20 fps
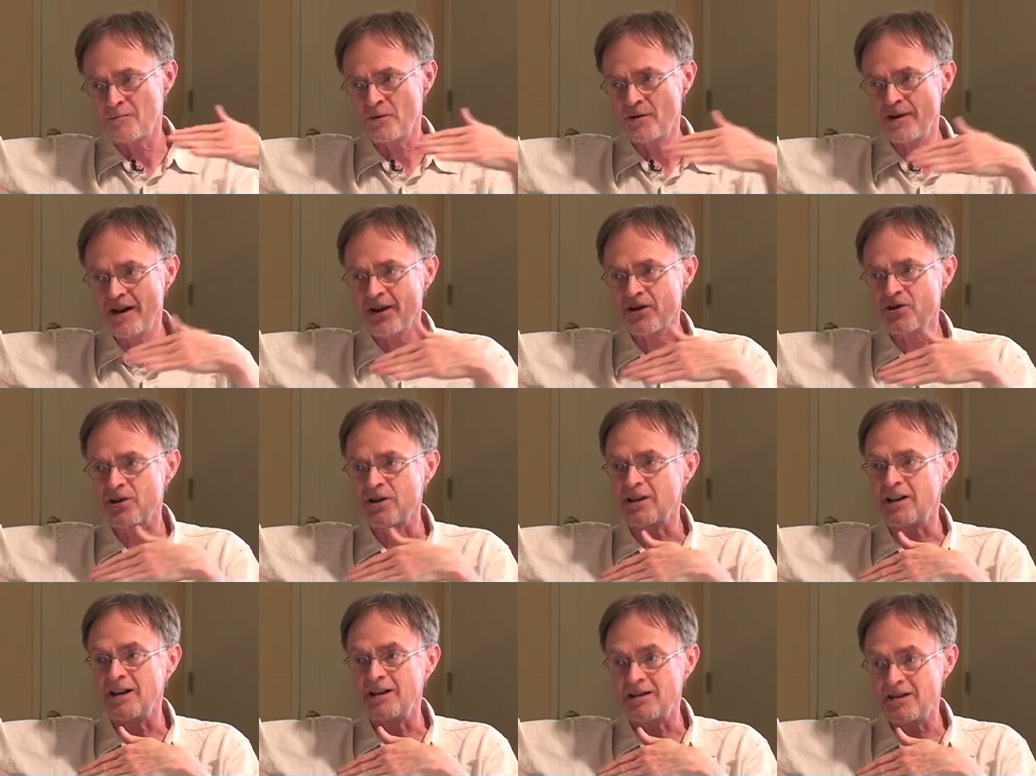
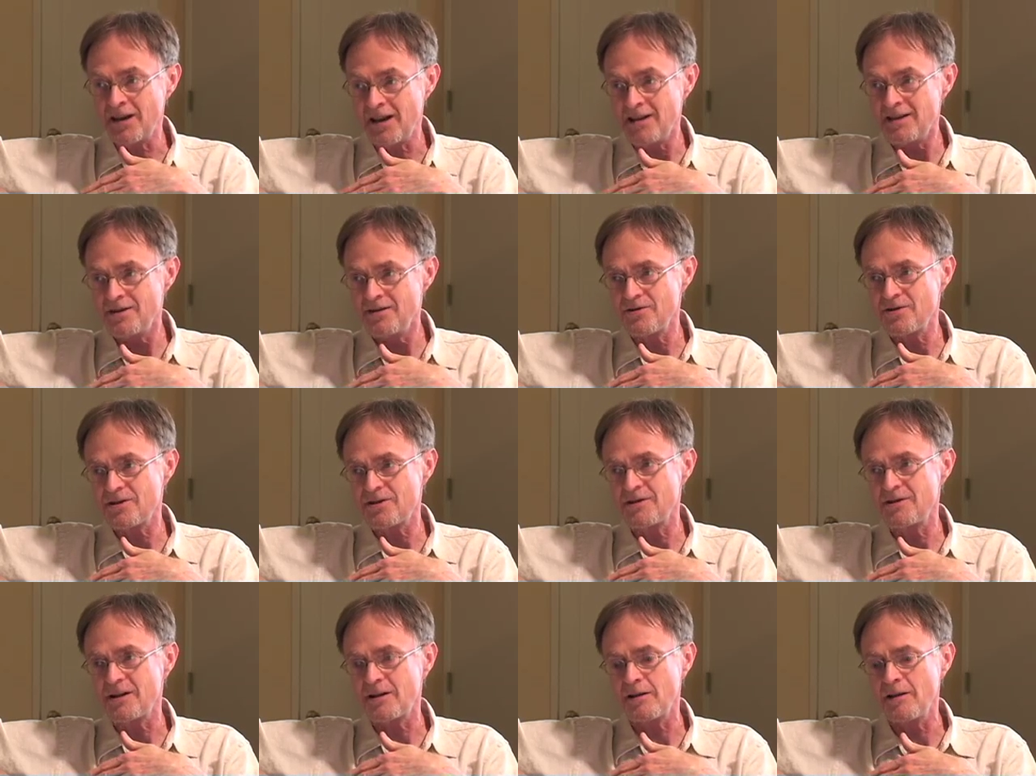production continues
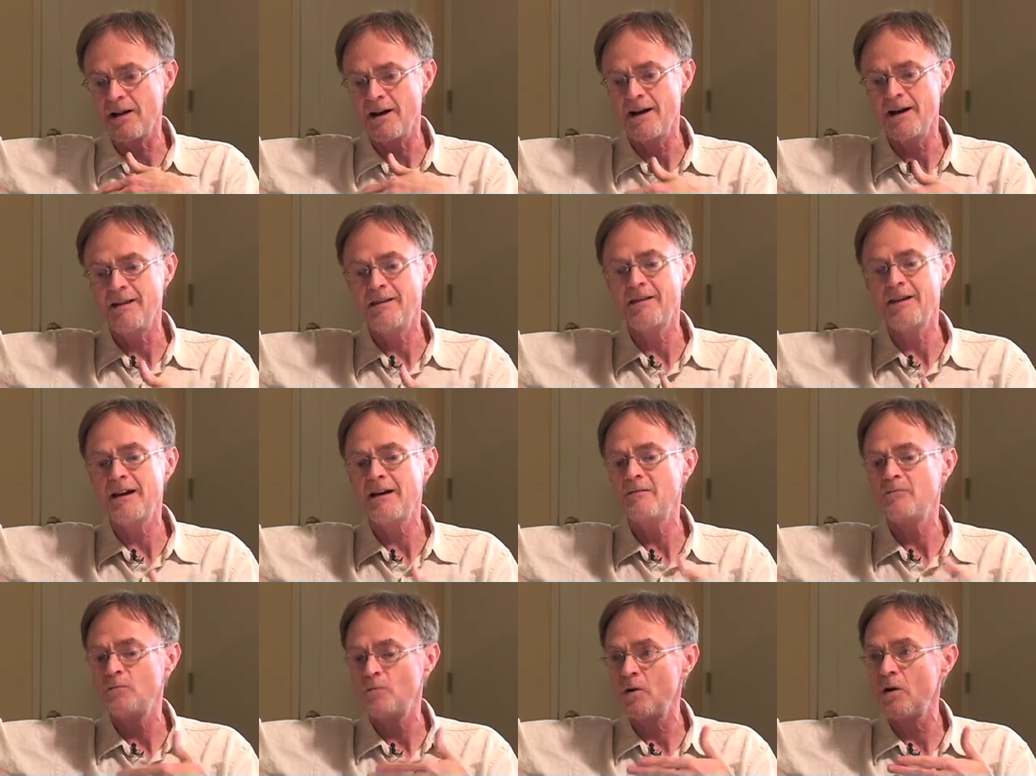to decline,
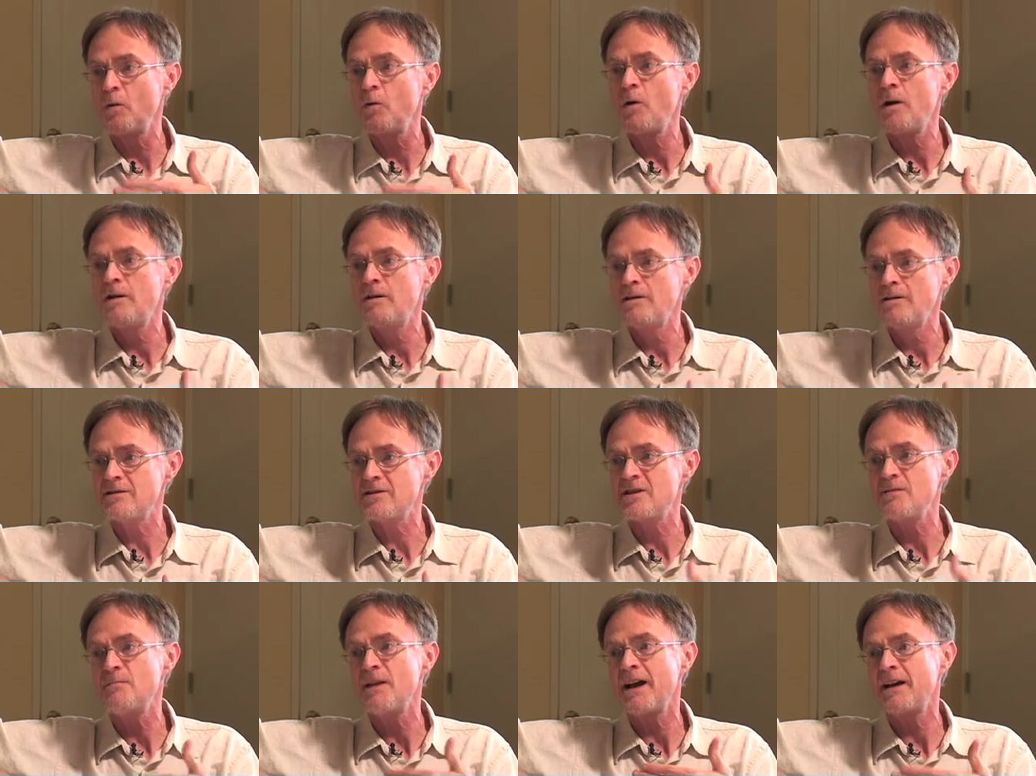then, well, where
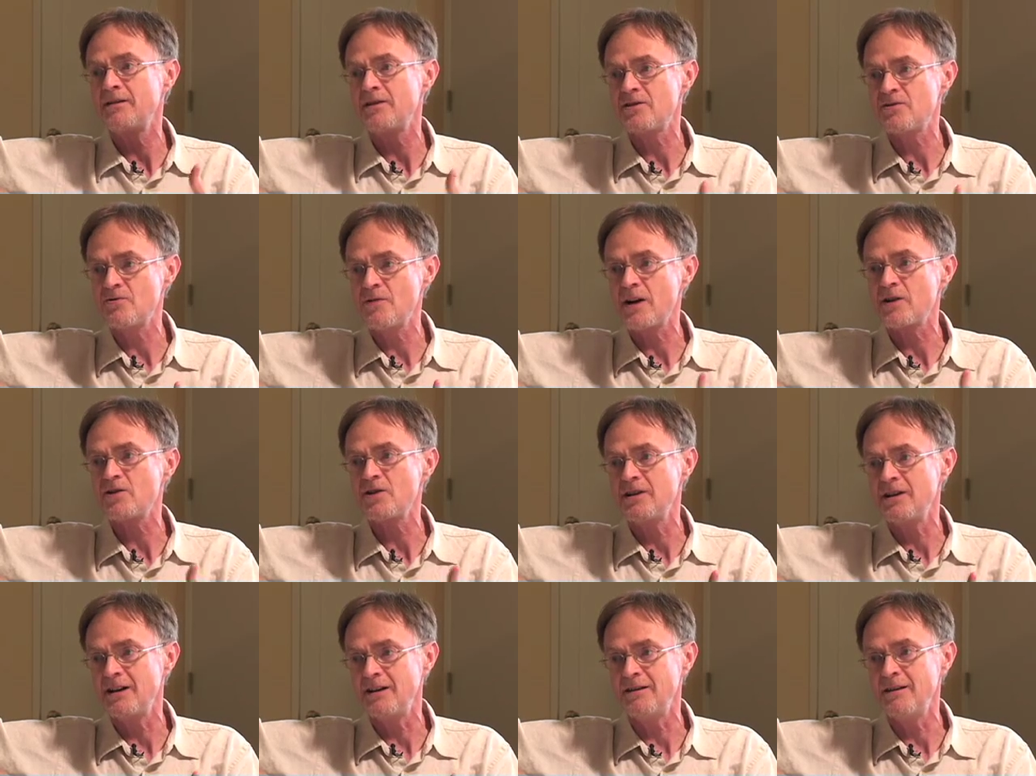does demand
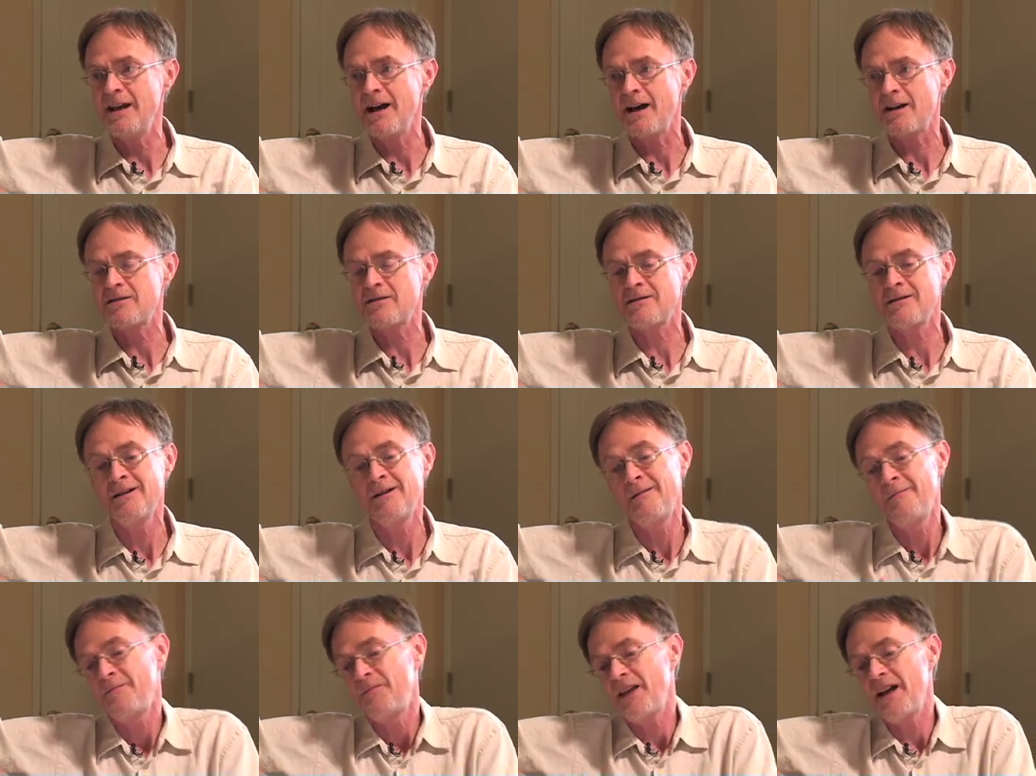destruction hit next?
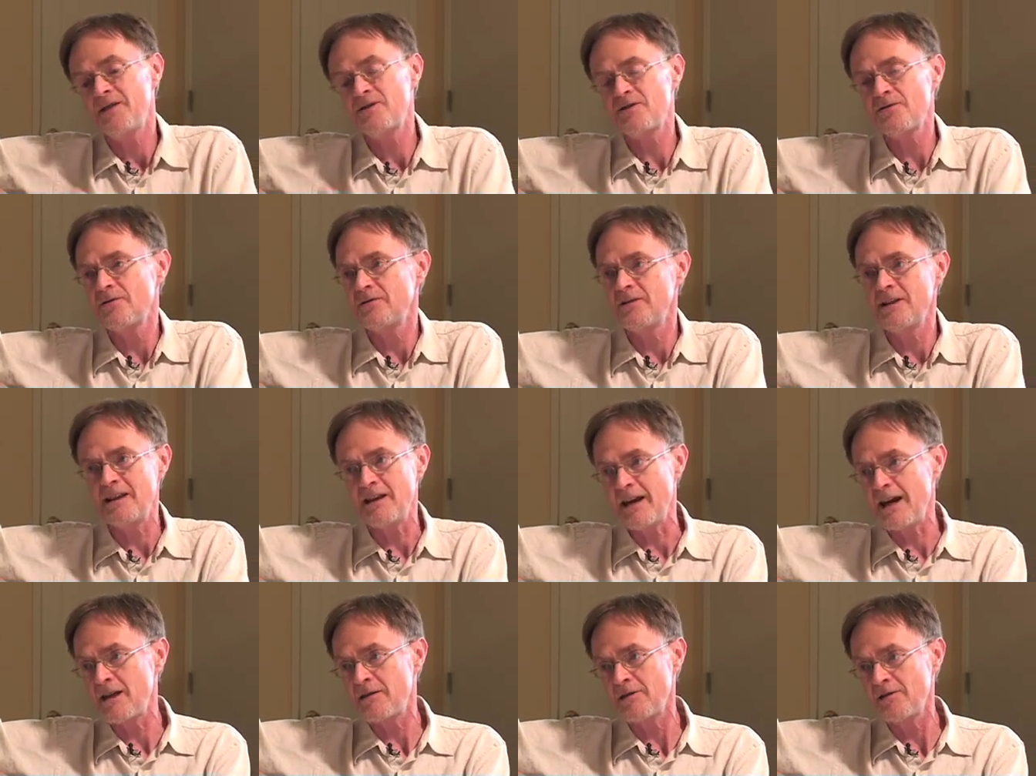And certainly
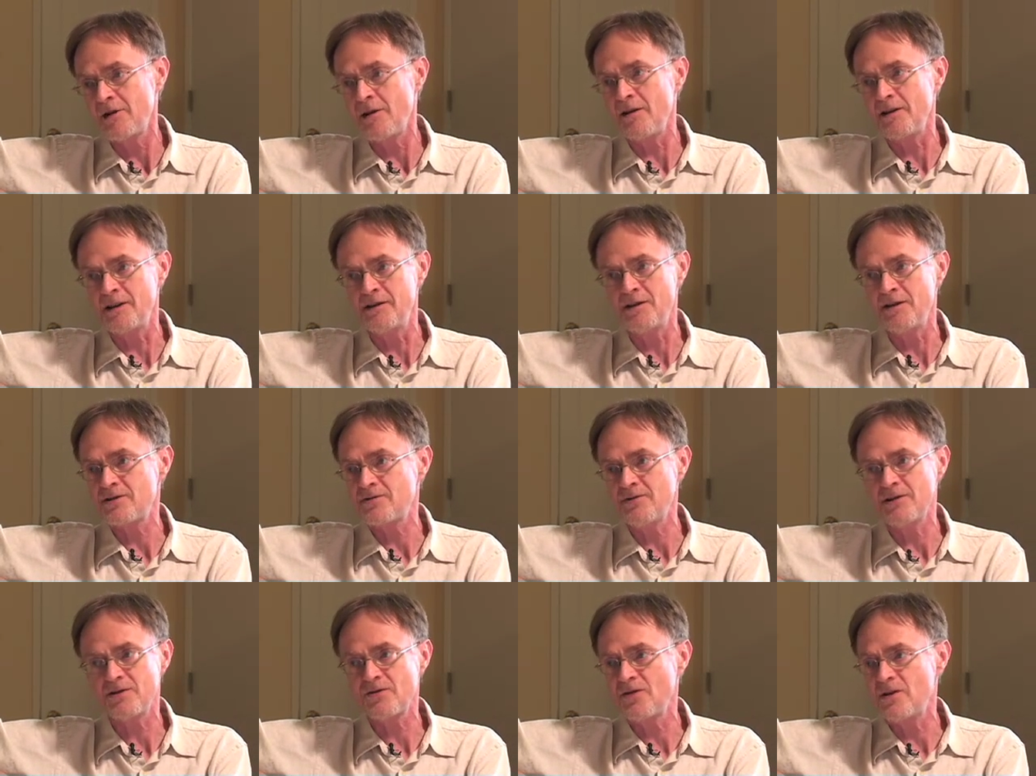the ethanol
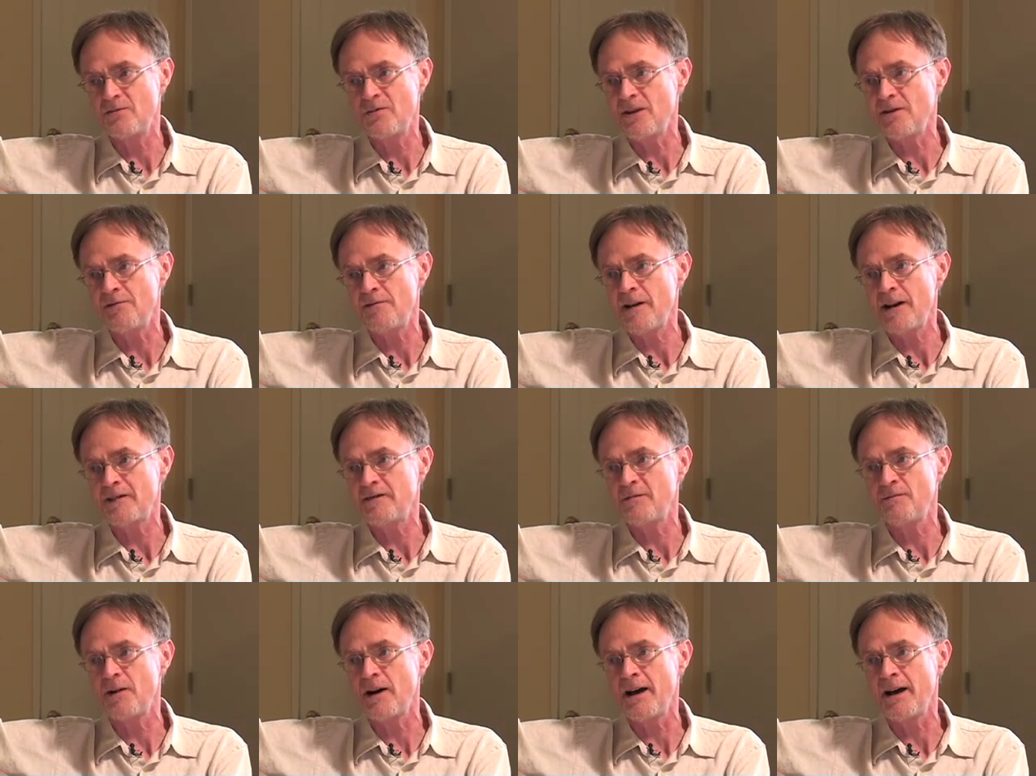industry is going to be
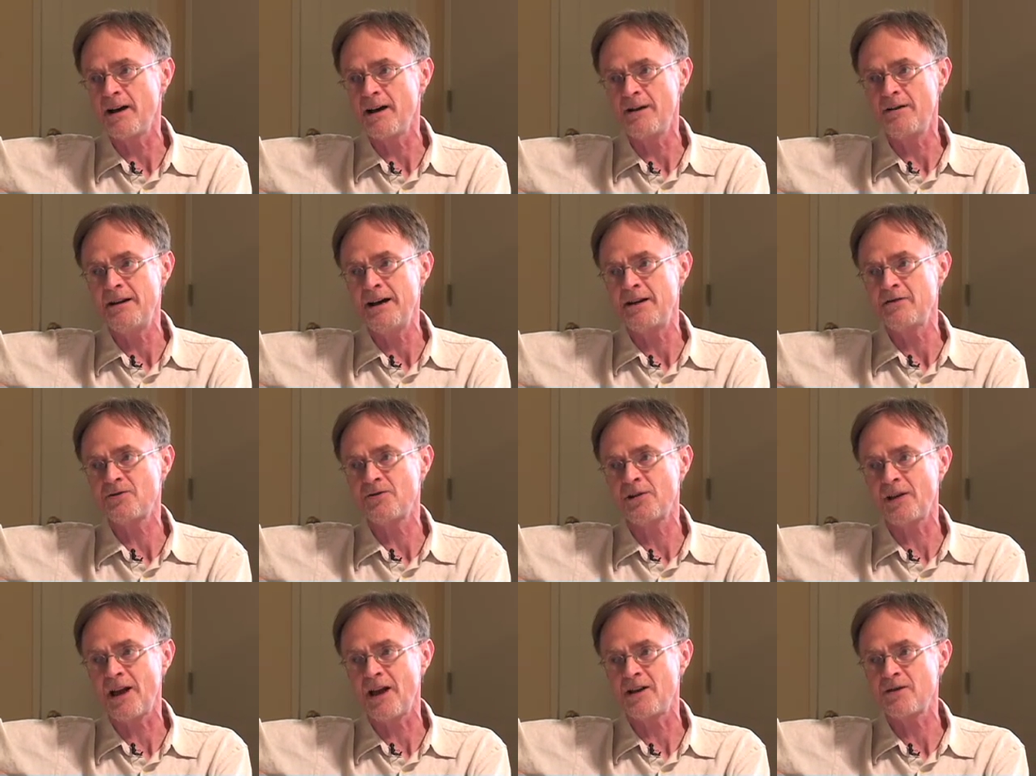affected by higher
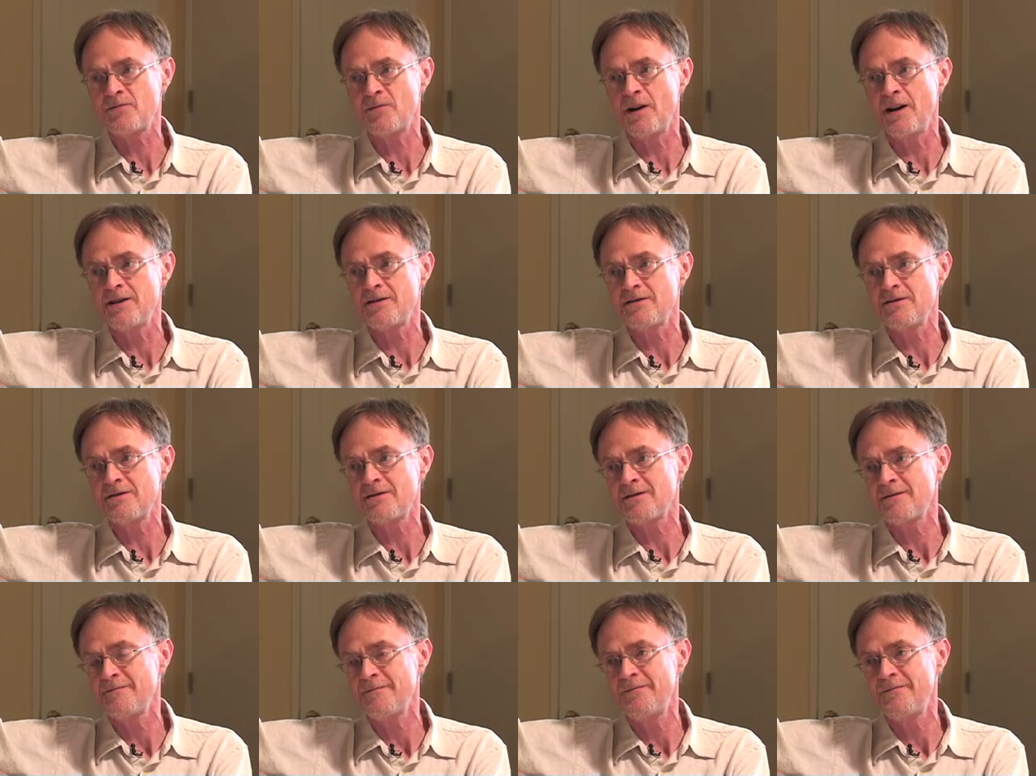natural gas oh, prices. sure.